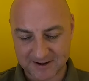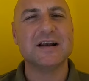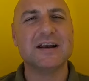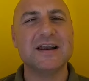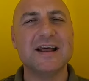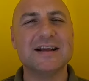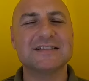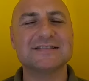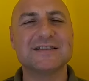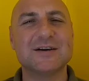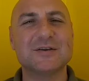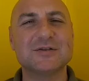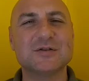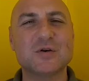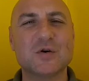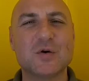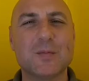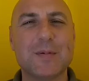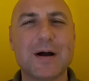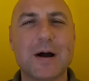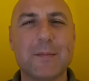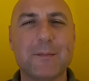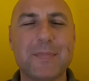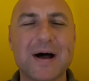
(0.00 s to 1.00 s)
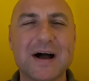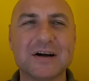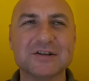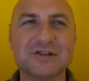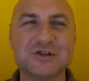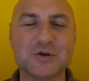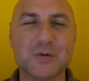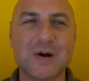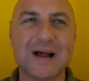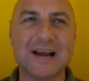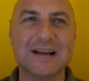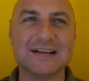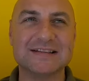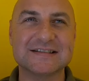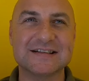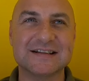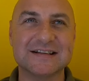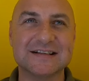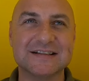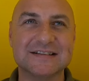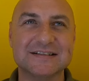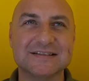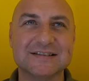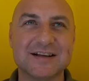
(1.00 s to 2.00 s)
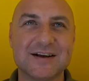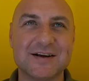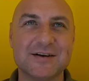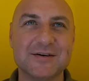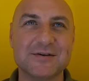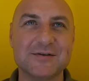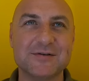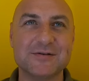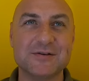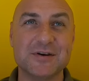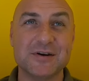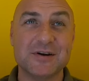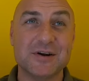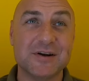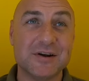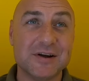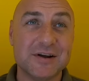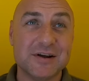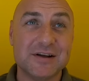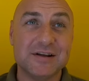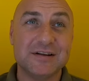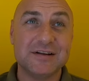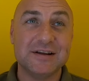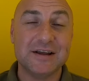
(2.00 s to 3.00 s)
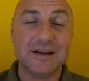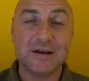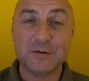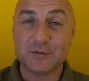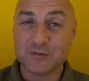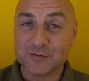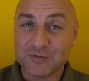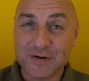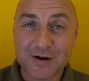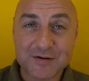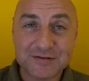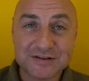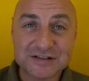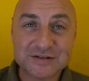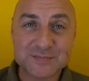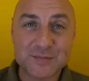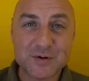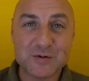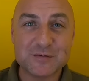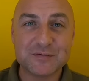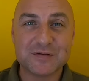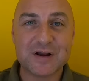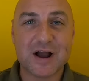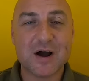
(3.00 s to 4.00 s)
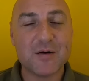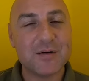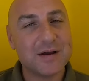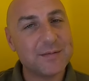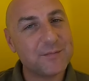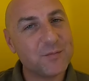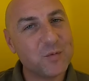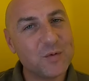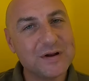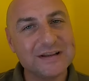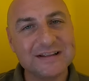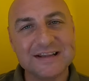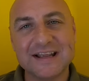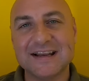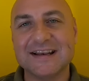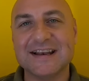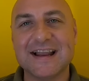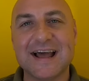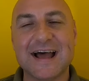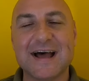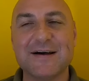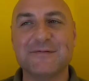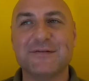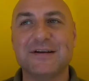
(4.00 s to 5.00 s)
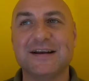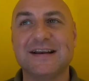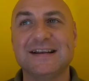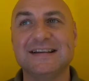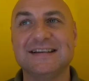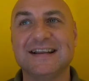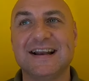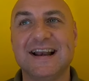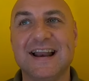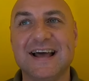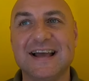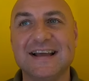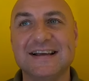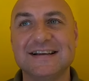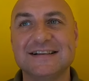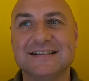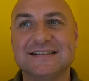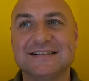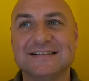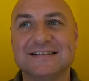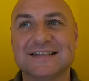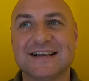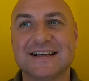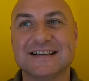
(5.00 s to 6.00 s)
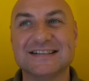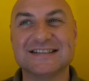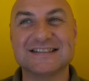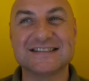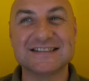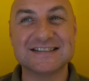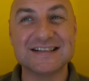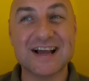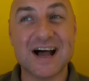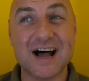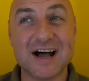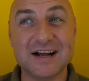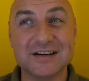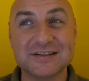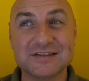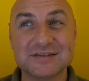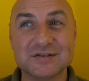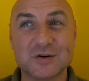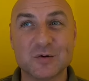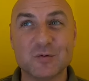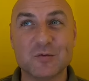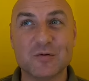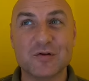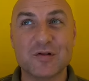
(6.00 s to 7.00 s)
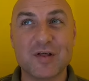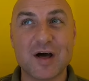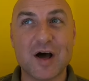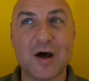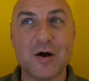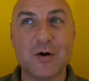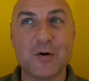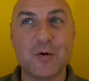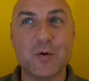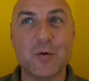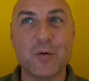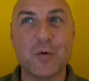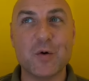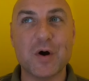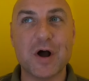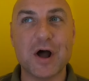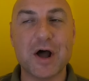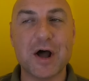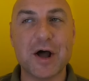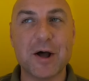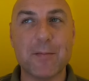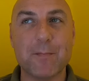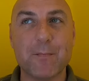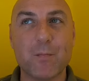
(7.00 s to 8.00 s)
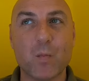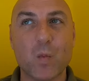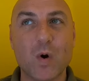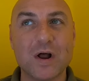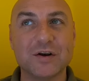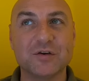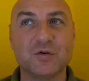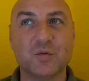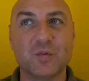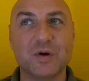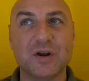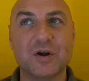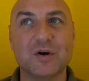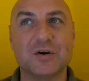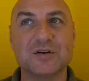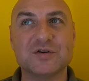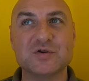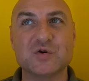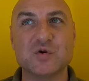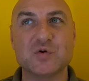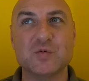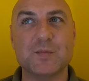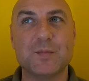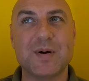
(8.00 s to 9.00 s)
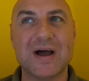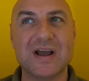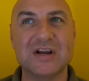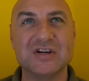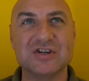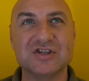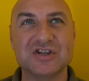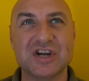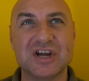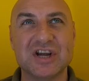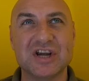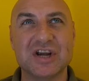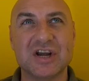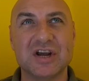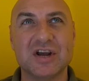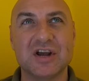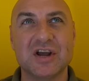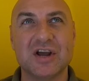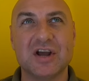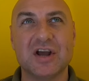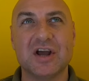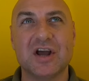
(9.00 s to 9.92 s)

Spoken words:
Next I'll talk about punctuality. So it was very smooth going. We didn't have any delays as such, although once we got to Beijing,